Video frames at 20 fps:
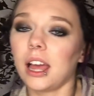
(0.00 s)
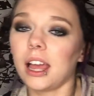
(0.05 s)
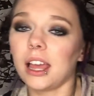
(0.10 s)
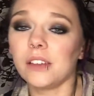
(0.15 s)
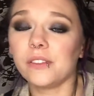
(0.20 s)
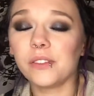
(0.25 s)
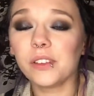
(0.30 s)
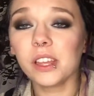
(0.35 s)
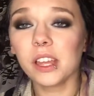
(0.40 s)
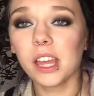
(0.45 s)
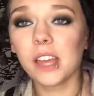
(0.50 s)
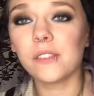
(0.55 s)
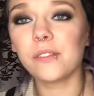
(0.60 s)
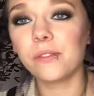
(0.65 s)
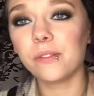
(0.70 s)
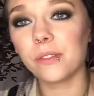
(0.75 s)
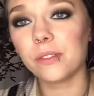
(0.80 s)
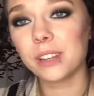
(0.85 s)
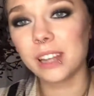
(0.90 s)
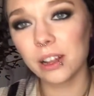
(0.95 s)
If it,
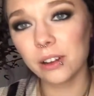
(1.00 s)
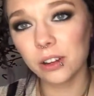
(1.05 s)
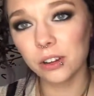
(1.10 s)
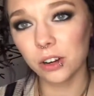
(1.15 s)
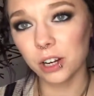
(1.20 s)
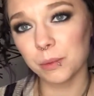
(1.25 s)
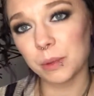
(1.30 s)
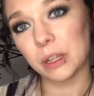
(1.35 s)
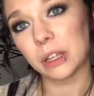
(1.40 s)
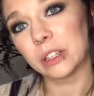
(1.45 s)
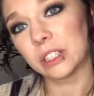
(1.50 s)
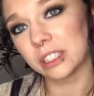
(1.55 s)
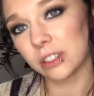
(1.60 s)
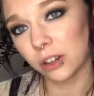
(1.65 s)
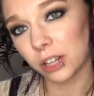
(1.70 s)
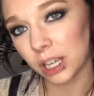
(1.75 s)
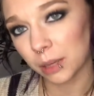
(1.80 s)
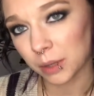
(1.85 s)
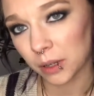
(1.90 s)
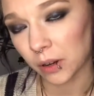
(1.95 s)
if, now don't get me,
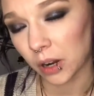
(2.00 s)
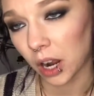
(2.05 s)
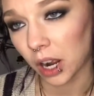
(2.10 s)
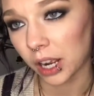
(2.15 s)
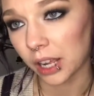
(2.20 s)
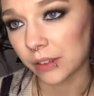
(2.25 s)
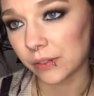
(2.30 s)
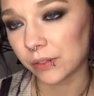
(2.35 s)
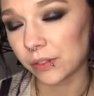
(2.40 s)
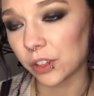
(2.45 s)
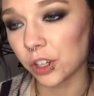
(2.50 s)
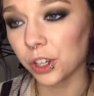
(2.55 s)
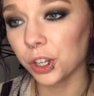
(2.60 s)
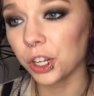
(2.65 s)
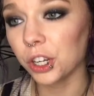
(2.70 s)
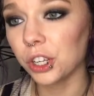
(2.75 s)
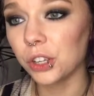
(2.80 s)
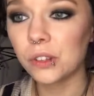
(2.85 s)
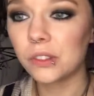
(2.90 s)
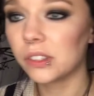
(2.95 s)
don't get me wrong. If
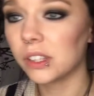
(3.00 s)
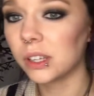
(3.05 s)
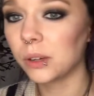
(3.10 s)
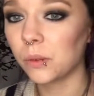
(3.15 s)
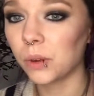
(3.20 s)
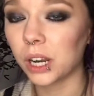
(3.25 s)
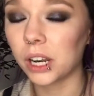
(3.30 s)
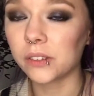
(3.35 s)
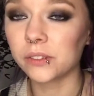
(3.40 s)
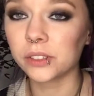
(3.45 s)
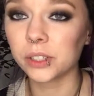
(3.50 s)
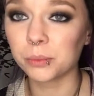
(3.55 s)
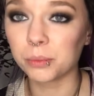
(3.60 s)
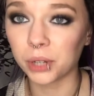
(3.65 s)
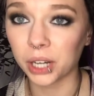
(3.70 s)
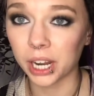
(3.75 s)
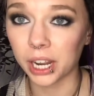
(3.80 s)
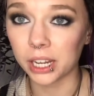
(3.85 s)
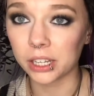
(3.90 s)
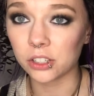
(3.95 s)
you're using whatever
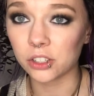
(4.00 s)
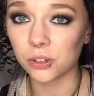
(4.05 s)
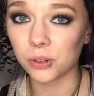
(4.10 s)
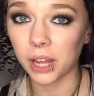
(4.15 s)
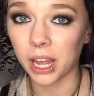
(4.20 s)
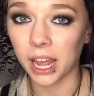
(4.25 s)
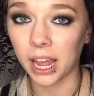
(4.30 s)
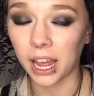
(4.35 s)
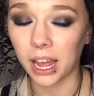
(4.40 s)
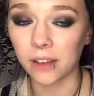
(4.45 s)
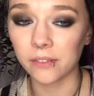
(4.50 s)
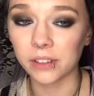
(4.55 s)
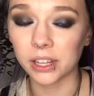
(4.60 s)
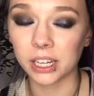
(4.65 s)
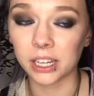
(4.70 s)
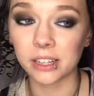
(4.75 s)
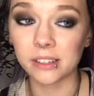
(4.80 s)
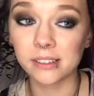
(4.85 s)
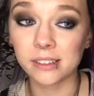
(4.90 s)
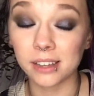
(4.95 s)
brand you have
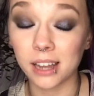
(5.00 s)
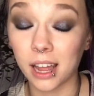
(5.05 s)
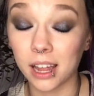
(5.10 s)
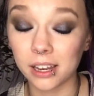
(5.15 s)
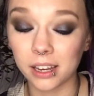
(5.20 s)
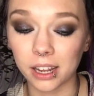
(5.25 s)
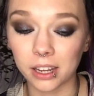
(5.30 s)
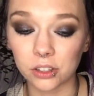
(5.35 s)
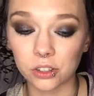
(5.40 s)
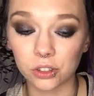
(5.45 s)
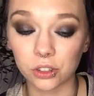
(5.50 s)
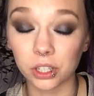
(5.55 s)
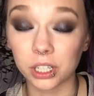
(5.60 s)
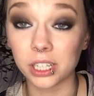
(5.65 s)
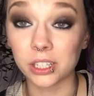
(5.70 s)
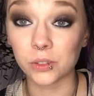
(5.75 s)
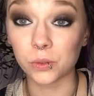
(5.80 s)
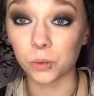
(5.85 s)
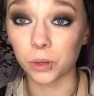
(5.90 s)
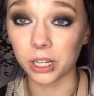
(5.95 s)
and it's not natural and
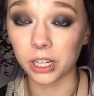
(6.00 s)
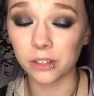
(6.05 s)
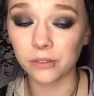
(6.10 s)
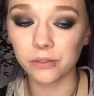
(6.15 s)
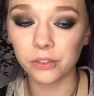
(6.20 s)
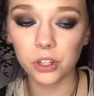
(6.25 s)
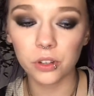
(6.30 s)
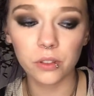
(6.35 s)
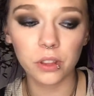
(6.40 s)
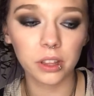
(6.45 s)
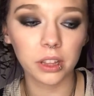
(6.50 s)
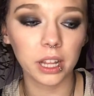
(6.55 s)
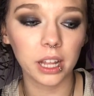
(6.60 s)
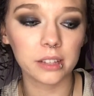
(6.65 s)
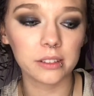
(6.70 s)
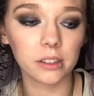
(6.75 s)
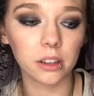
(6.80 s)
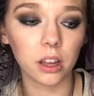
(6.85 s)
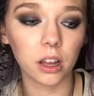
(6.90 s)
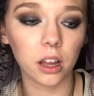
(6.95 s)
it's working for you, then
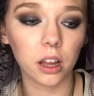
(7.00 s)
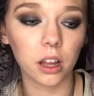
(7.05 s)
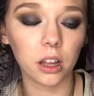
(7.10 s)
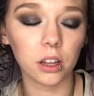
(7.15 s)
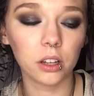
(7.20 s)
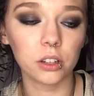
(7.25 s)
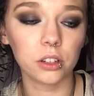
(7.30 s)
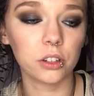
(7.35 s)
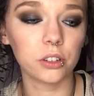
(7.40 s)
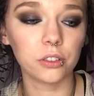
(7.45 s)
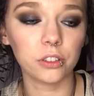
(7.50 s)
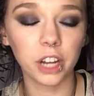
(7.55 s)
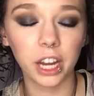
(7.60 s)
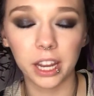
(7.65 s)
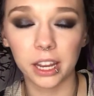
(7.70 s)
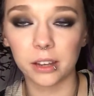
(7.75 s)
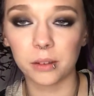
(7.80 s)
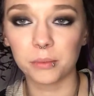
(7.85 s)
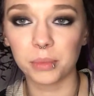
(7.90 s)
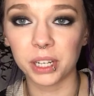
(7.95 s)
that's
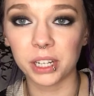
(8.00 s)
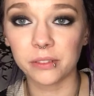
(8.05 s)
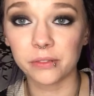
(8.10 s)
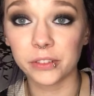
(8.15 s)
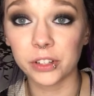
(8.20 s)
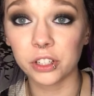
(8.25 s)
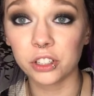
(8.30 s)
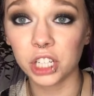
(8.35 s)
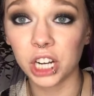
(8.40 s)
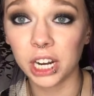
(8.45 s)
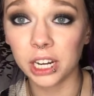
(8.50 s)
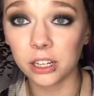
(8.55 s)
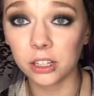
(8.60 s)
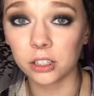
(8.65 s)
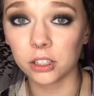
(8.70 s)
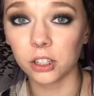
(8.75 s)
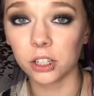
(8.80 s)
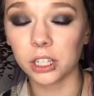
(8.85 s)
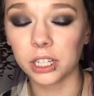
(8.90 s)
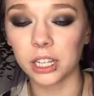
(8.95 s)
great. But if you're trying to
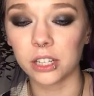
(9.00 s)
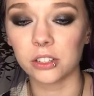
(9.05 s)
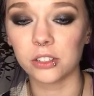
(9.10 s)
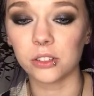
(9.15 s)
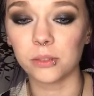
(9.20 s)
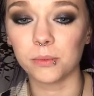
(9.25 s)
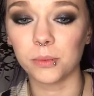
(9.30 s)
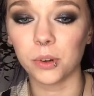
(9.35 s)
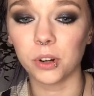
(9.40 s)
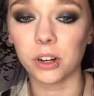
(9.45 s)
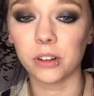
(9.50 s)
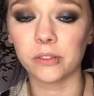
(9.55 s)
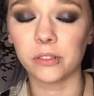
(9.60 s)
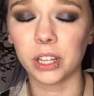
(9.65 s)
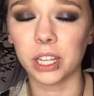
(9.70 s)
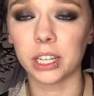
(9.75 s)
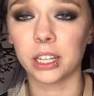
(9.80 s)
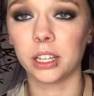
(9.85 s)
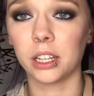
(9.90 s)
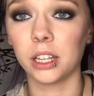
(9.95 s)
look into more of
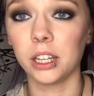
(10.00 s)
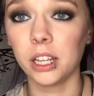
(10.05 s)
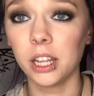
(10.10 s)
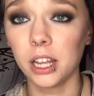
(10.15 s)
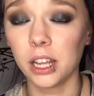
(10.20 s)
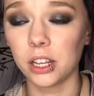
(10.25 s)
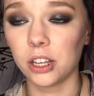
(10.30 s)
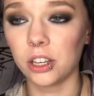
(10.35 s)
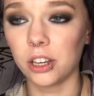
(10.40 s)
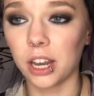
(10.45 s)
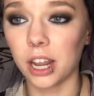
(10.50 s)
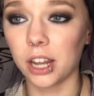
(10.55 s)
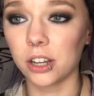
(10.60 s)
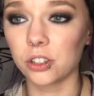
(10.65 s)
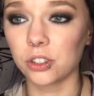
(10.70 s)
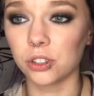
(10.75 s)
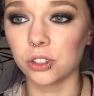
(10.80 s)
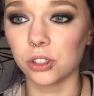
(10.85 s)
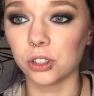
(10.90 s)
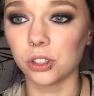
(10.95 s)
like a
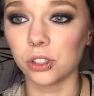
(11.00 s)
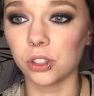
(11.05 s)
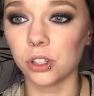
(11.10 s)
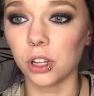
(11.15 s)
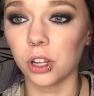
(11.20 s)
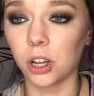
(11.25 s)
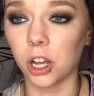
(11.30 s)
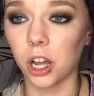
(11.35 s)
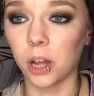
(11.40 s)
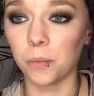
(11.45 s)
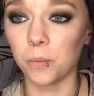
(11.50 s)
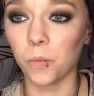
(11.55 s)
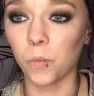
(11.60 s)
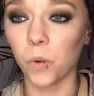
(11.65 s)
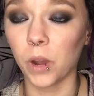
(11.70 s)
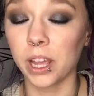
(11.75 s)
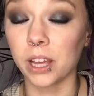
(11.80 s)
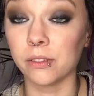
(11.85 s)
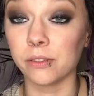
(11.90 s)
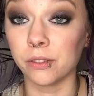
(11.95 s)
natural um,
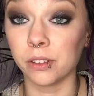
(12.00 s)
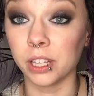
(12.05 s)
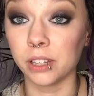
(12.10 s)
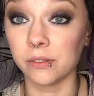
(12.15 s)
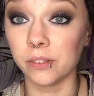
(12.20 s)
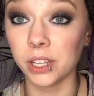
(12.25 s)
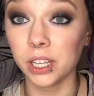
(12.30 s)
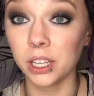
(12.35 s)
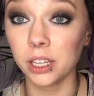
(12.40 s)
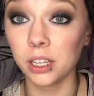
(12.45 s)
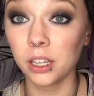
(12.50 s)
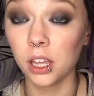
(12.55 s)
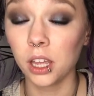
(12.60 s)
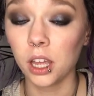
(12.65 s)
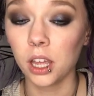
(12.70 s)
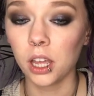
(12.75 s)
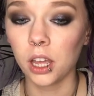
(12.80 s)
way of living,